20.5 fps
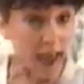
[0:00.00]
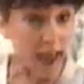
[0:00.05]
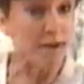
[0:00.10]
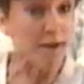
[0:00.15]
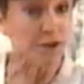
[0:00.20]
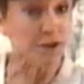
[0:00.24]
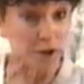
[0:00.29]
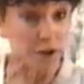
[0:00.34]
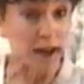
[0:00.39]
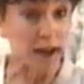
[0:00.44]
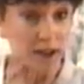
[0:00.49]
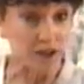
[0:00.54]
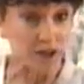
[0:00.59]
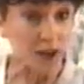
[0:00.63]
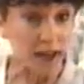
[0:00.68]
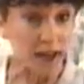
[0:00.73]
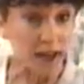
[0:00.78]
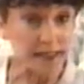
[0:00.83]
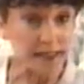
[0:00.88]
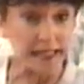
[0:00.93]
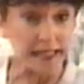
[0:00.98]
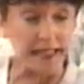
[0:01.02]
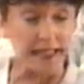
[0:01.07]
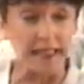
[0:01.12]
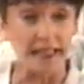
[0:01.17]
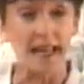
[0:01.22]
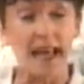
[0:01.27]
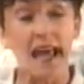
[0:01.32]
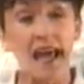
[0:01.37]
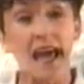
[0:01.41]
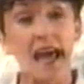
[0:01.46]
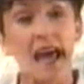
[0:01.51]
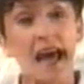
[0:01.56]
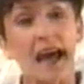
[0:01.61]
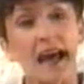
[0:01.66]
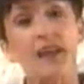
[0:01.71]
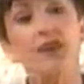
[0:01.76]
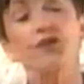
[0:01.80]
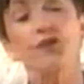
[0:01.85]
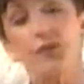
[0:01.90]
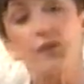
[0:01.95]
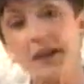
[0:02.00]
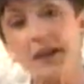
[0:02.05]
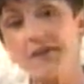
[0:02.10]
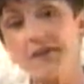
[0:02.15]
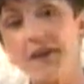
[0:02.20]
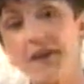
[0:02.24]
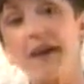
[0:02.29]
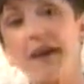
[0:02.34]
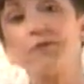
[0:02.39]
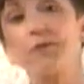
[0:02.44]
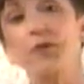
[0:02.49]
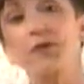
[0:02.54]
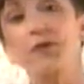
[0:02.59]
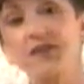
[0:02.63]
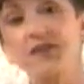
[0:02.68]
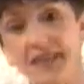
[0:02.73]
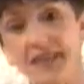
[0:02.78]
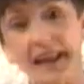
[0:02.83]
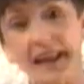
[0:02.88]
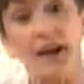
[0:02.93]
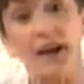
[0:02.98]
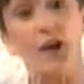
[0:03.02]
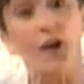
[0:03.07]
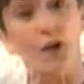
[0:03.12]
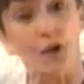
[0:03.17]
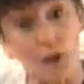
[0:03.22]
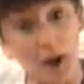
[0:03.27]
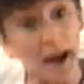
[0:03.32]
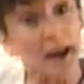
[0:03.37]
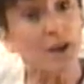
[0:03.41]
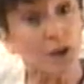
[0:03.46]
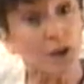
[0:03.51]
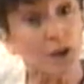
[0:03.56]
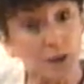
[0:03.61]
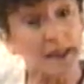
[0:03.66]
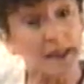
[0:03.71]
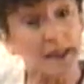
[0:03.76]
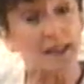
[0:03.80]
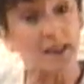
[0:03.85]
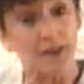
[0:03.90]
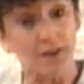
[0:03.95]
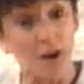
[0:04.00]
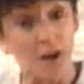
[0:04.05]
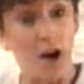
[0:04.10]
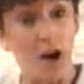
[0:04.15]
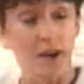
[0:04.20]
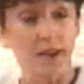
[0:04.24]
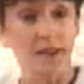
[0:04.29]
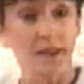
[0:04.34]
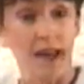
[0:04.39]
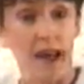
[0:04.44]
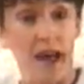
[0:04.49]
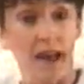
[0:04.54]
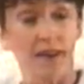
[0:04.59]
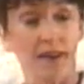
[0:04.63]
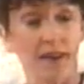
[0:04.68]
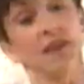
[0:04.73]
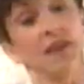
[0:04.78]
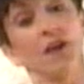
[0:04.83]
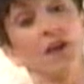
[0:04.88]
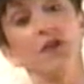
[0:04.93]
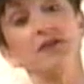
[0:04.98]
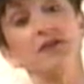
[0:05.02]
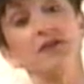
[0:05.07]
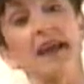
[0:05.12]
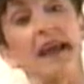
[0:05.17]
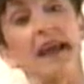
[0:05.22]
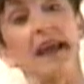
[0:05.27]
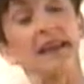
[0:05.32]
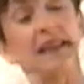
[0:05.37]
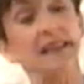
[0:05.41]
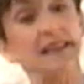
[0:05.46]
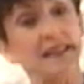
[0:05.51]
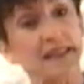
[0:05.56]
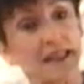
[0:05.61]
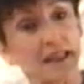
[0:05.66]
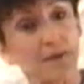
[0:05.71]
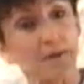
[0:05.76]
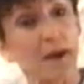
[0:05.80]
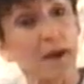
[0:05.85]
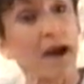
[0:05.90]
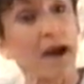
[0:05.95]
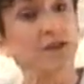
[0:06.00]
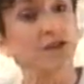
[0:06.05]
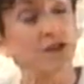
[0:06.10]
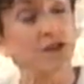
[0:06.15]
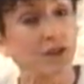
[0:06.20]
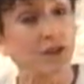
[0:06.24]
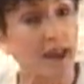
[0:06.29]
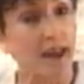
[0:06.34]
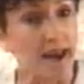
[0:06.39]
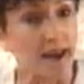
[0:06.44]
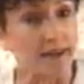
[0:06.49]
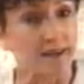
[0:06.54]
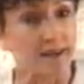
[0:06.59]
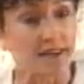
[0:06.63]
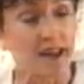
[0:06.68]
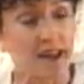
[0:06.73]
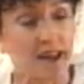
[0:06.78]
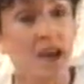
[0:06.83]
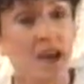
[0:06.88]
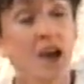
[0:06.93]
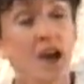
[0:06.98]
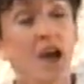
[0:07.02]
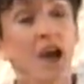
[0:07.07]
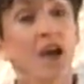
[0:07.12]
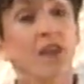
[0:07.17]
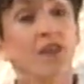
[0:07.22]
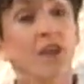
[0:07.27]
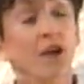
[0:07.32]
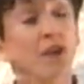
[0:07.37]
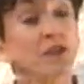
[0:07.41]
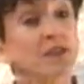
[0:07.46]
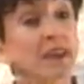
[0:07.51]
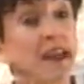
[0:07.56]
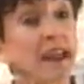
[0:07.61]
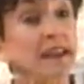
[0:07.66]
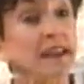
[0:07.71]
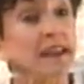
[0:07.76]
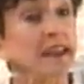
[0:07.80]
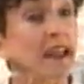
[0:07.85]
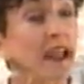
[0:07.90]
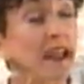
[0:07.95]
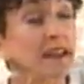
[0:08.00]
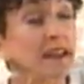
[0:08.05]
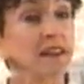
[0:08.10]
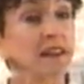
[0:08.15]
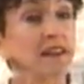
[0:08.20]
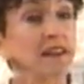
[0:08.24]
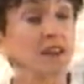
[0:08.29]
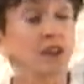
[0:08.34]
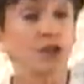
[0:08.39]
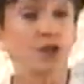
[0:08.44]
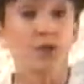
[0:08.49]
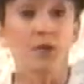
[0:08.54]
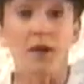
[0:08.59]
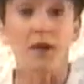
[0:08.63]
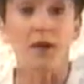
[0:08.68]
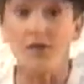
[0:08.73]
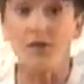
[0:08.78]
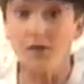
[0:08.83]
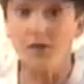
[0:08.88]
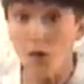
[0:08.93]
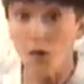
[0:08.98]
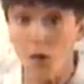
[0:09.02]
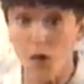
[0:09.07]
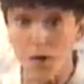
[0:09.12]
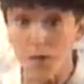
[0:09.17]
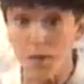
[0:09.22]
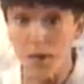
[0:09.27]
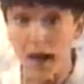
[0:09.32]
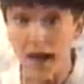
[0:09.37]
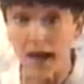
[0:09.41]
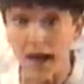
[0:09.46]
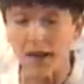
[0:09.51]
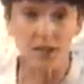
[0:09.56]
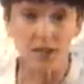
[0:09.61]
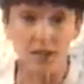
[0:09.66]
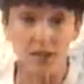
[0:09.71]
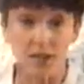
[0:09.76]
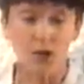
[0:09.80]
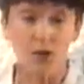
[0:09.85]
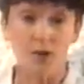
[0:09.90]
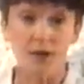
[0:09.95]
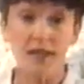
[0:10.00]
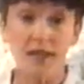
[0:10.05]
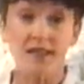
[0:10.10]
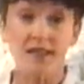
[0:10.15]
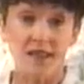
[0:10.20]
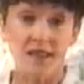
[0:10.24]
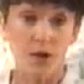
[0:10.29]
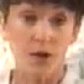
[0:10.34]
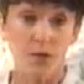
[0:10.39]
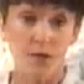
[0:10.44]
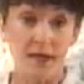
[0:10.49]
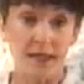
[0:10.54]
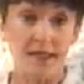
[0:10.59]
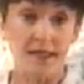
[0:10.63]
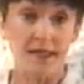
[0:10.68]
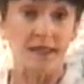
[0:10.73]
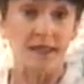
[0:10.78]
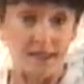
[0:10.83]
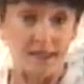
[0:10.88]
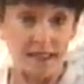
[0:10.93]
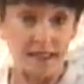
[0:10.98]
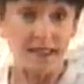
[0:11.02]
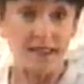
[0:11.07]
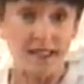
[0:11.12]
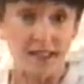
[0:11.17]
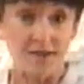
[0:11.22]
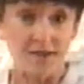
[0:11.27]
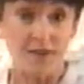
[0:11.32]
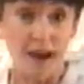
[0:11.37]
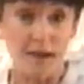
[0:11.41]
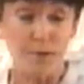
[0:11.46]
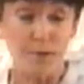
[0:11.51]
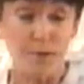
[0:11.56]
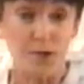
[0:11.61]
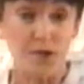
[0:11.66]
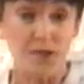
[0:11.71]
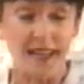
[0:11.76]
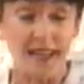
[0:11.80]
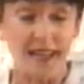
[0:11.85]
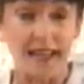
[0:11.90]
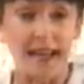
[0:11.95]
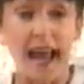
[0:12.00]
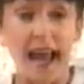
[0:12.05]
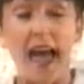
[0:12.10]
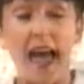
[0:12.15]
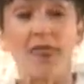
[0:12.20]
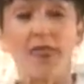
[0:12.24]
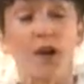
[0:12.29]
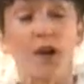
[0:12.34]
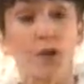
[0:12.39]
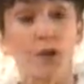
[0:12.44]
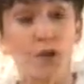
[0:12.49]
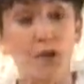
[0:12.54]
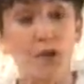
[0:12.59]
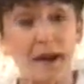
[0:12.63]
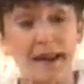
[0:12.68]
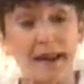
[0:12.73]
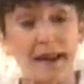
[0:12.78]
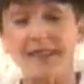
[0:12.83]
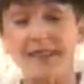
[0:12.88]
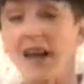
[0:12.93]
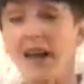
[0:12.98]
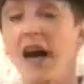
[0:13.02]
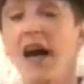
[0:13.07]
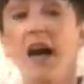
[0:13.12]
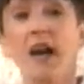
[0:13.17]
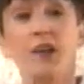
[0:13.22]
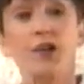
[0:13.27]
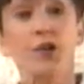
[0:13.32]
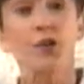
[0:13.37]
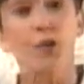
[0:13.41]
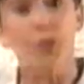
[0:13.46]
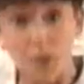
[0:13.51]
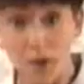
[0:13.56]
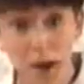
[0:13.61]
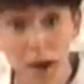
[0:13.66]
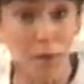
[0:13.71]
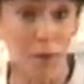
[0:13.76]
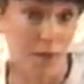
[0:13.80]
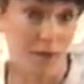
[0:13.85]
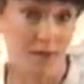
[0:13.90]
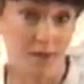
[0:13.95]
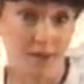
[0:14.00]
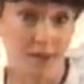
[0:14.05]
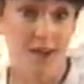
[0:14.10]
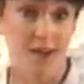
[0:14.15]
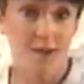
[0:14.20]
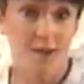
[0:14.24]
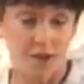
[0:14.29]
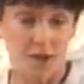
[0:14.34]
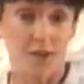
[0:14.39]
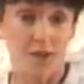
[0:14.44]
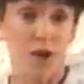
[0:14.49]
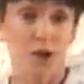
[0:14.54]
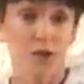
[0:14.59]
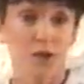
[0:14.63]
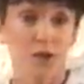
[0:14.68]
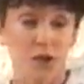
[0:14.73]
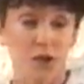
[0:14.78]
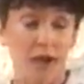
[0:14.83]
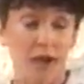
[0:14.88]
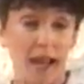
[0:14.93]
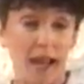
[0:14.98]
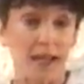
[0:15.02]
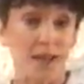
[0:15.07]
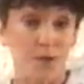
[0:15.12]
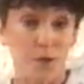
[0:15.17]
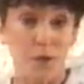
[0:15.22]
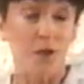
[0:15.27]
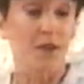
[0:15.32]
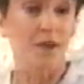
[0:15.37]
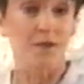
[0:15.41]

after age 18 had 25% greater risk of heart attack than those gaining 10 pounds or less. Those gaining 18 to 24 pounds increased their risk 65%, and the risk tripled for those who gained more